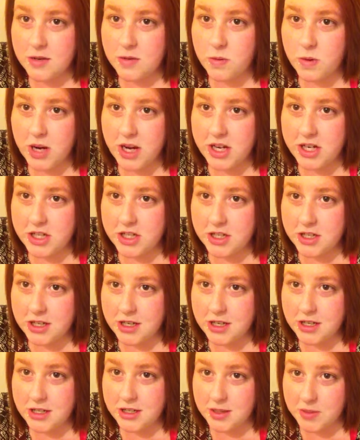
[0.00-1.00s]
which
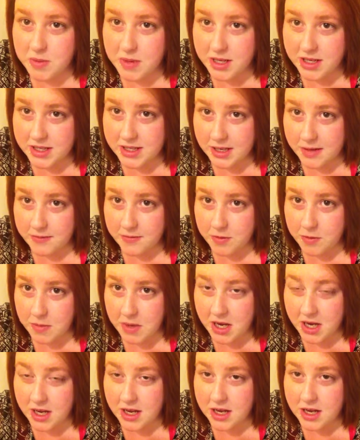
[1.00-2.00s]
is the big step for
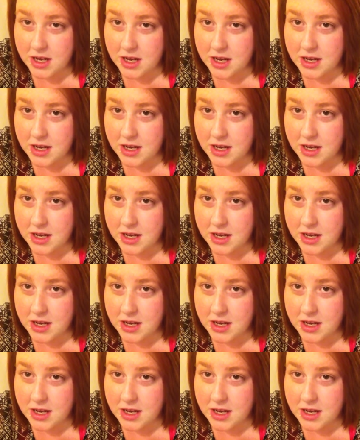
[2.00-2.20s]
me